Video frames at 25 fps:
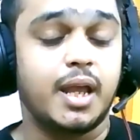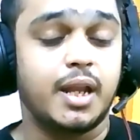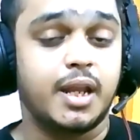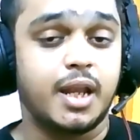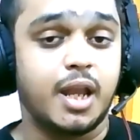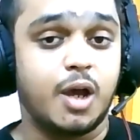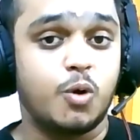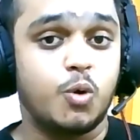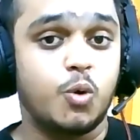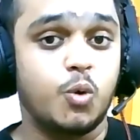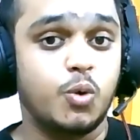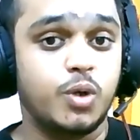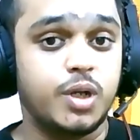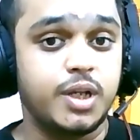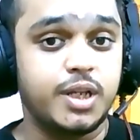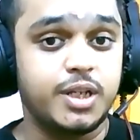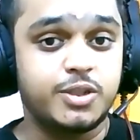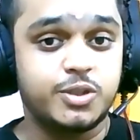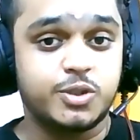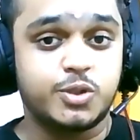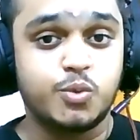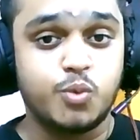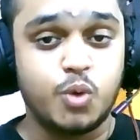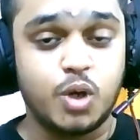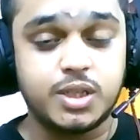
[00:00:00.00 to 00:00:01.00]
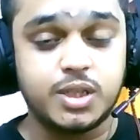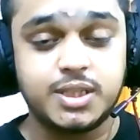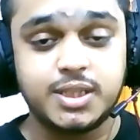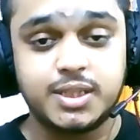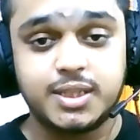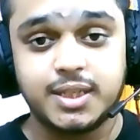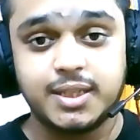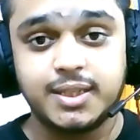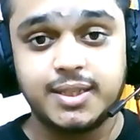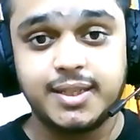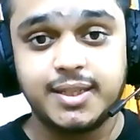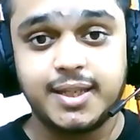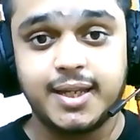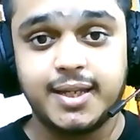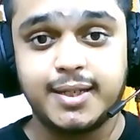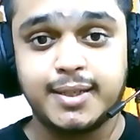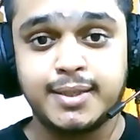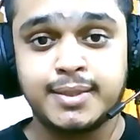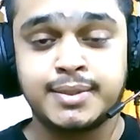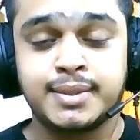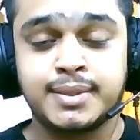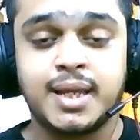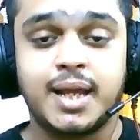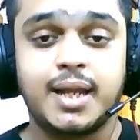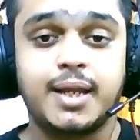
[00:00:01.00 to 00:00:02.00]
Now, who needs to watch it till the end
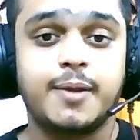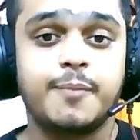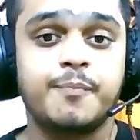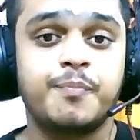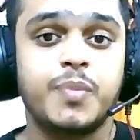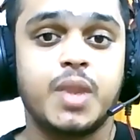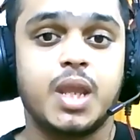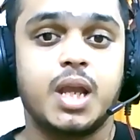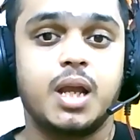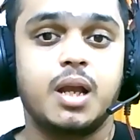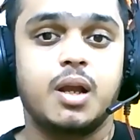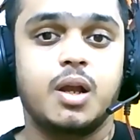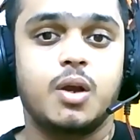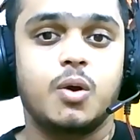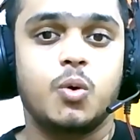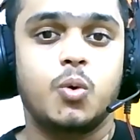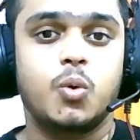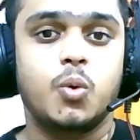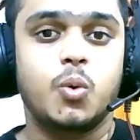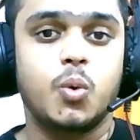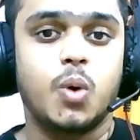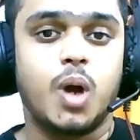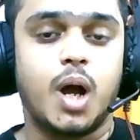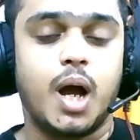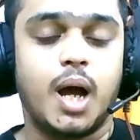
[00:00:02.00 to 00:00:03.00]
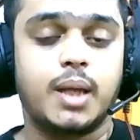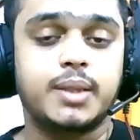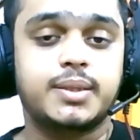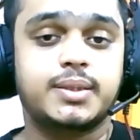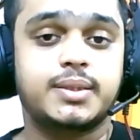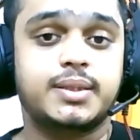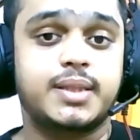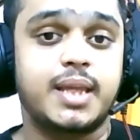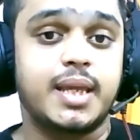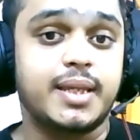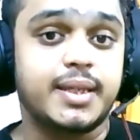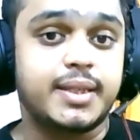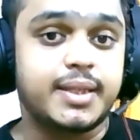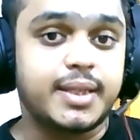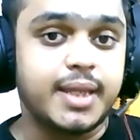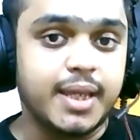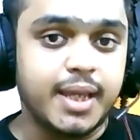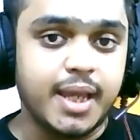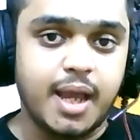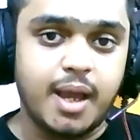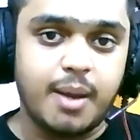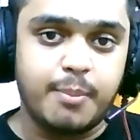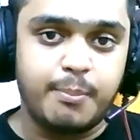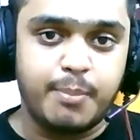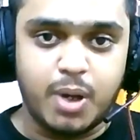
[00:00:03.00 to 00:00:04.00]
is that who are
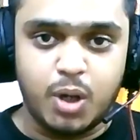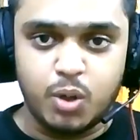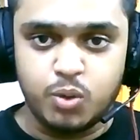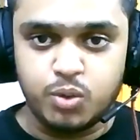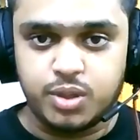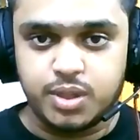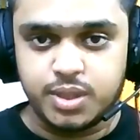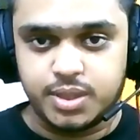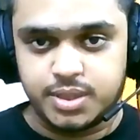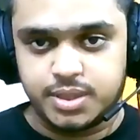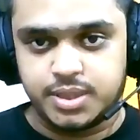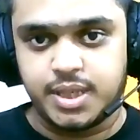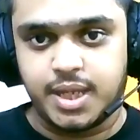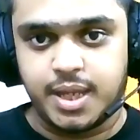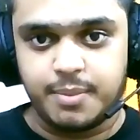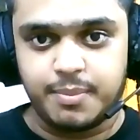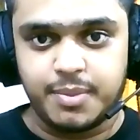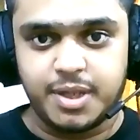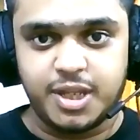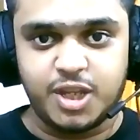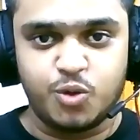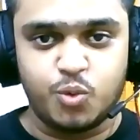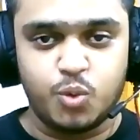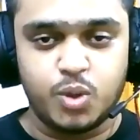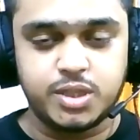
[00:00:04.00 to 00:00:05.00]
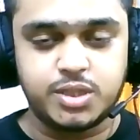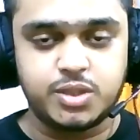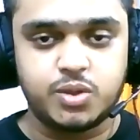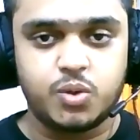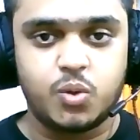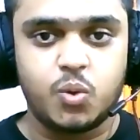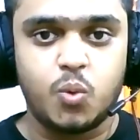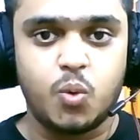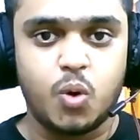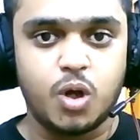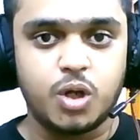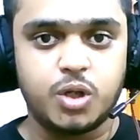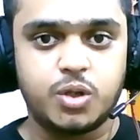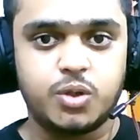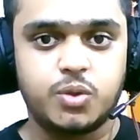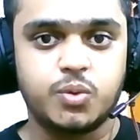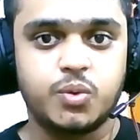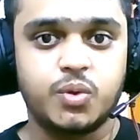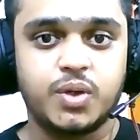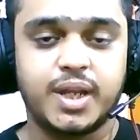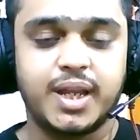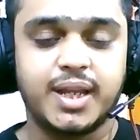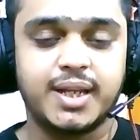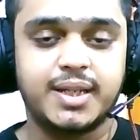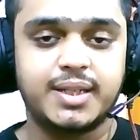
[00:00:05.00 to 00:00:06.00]
thinking about CMA US, who want to
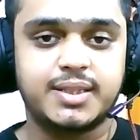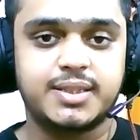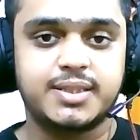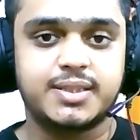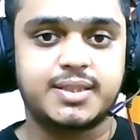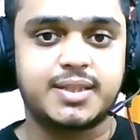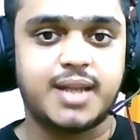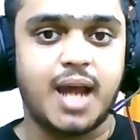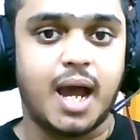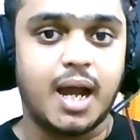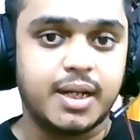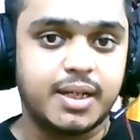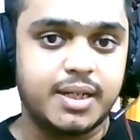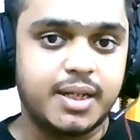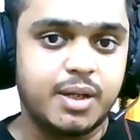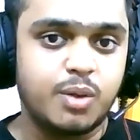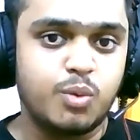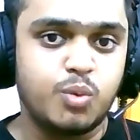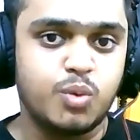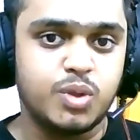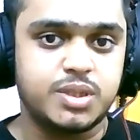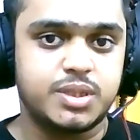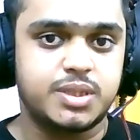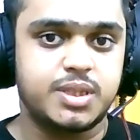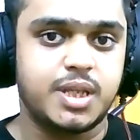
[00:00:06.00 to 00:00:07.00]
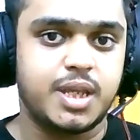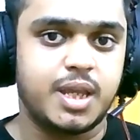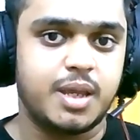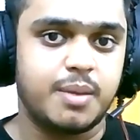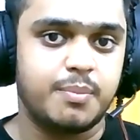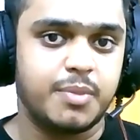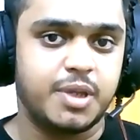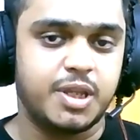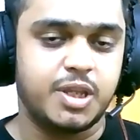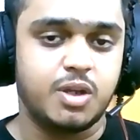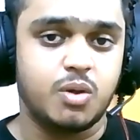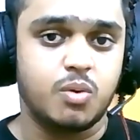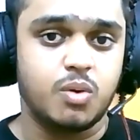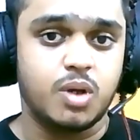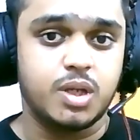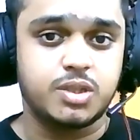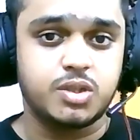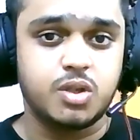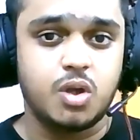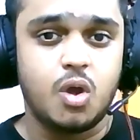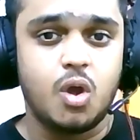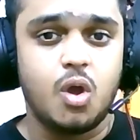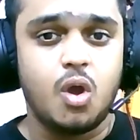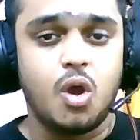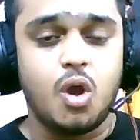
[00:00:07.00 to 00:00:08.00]
get started with CMA US,
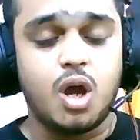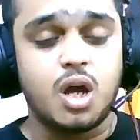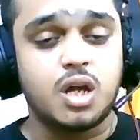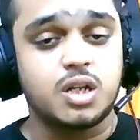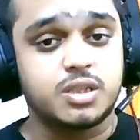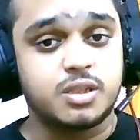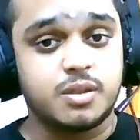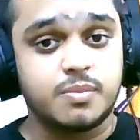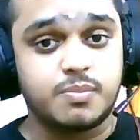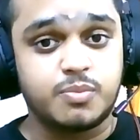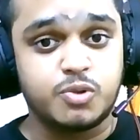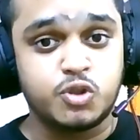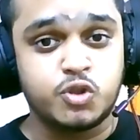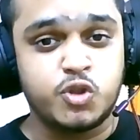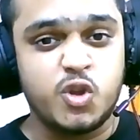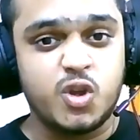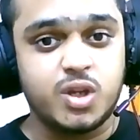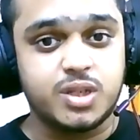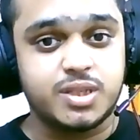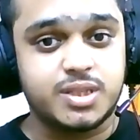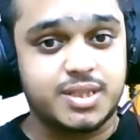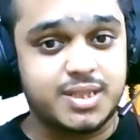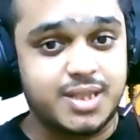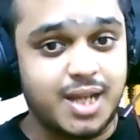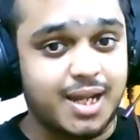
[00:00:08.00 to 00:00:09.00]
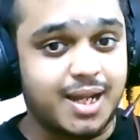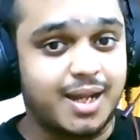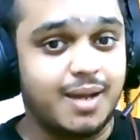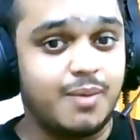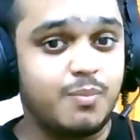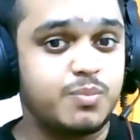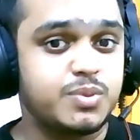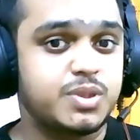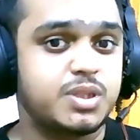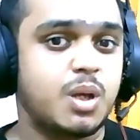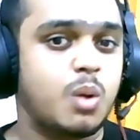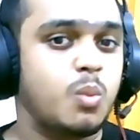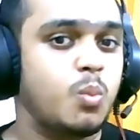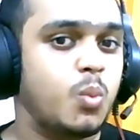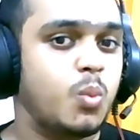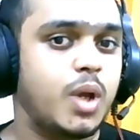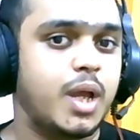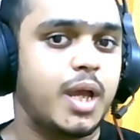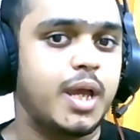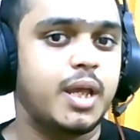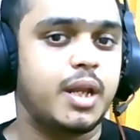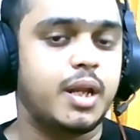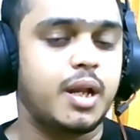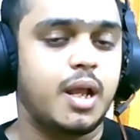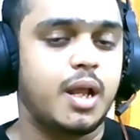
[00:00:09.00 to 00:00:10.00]
or suppose you are stuck up
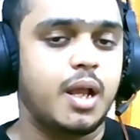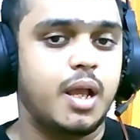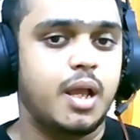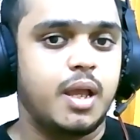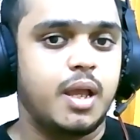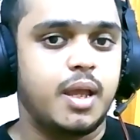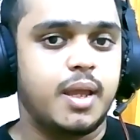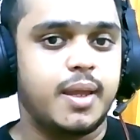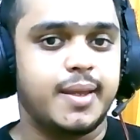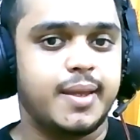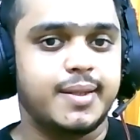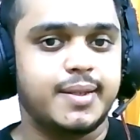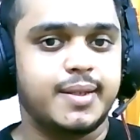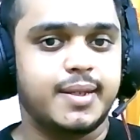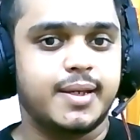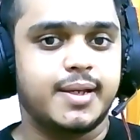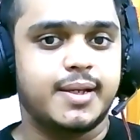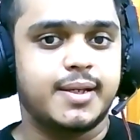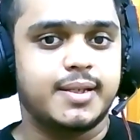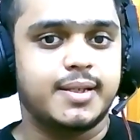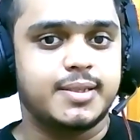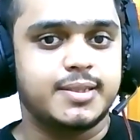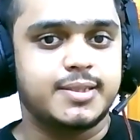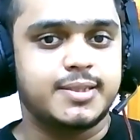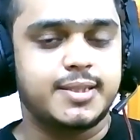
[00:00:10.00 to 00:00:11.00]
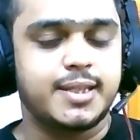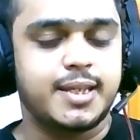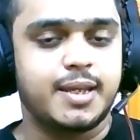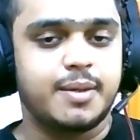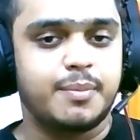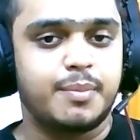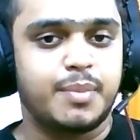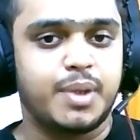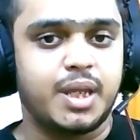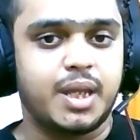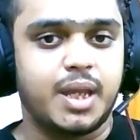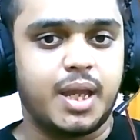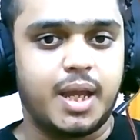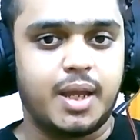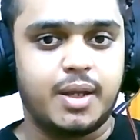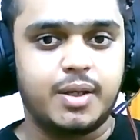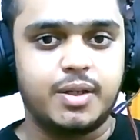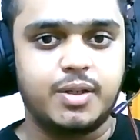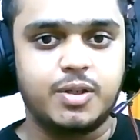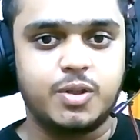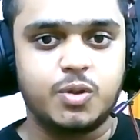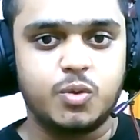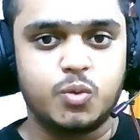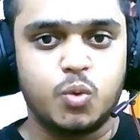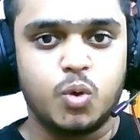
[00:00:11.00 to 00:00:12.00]
somewhere in CMA
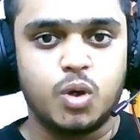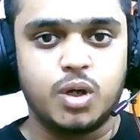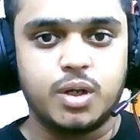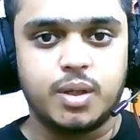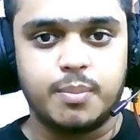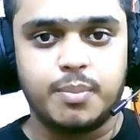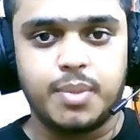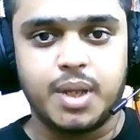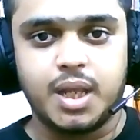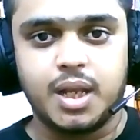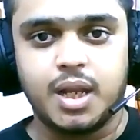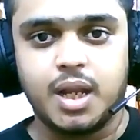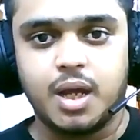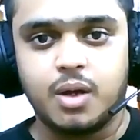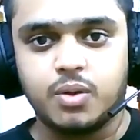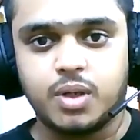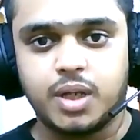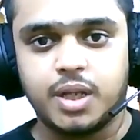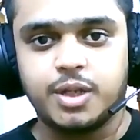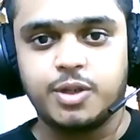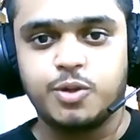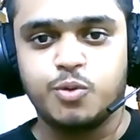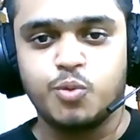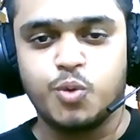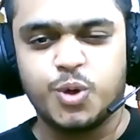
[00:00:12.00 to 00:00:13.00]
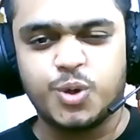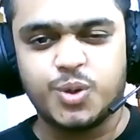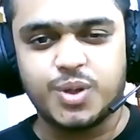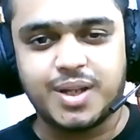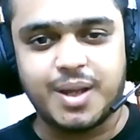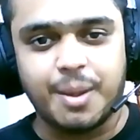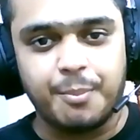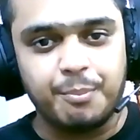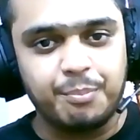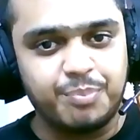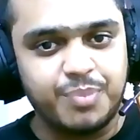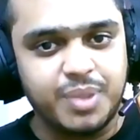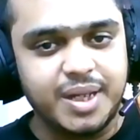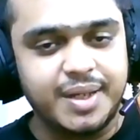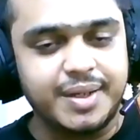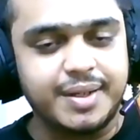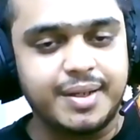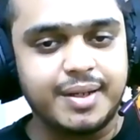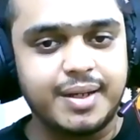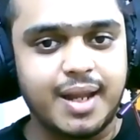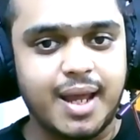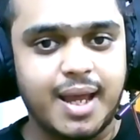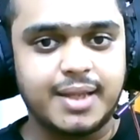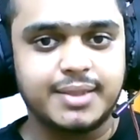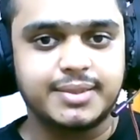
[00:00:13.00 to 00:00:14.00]
and you want a bailout and you want to complete
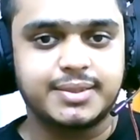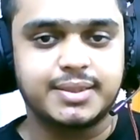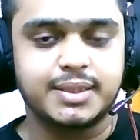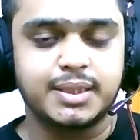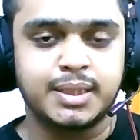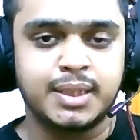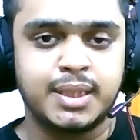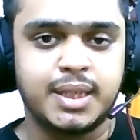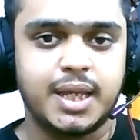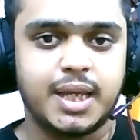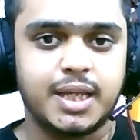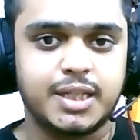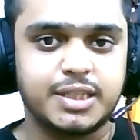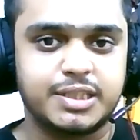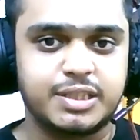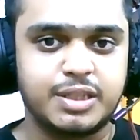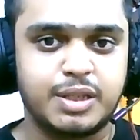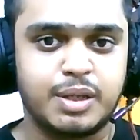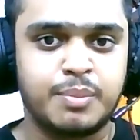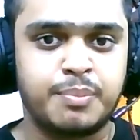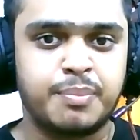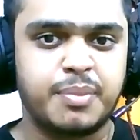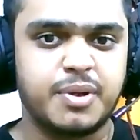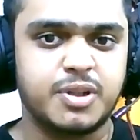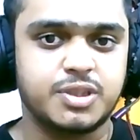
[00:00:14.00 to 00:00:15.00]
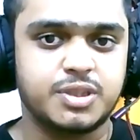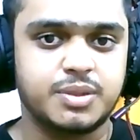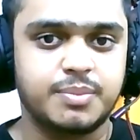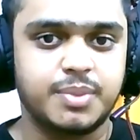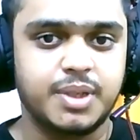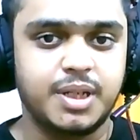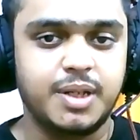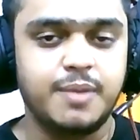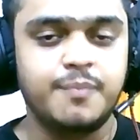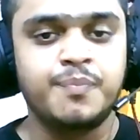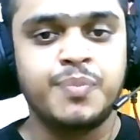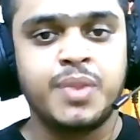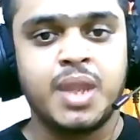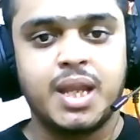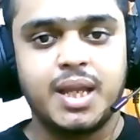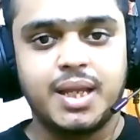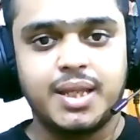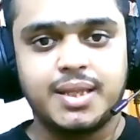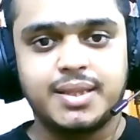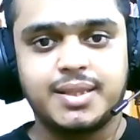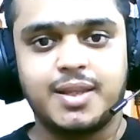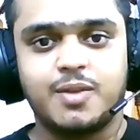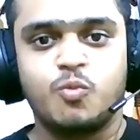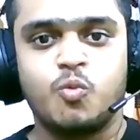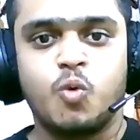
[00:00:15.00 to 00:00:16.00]
it as early as possible,
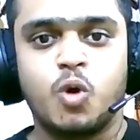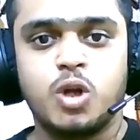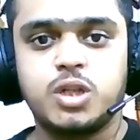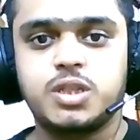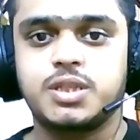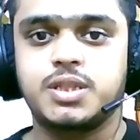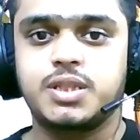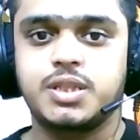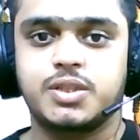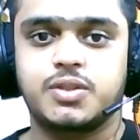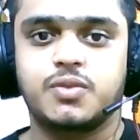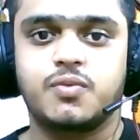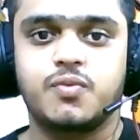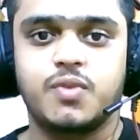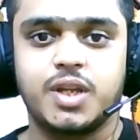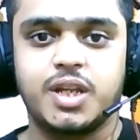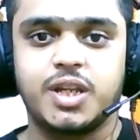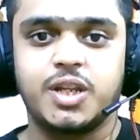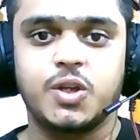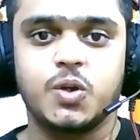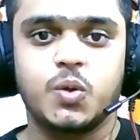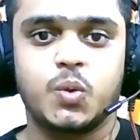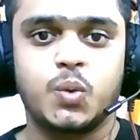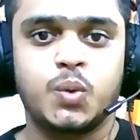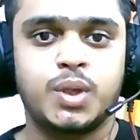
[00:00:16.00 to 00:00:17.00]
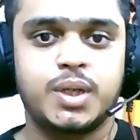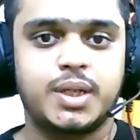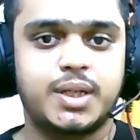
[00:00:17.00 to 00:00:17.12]
then watch this video